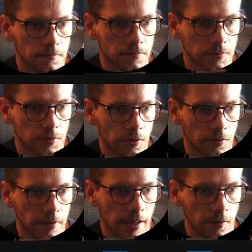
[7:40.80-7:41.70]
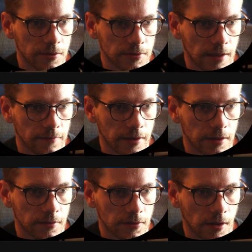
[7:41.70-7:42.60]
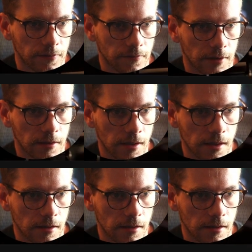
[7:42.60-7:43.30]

So now we just have a soft effect there.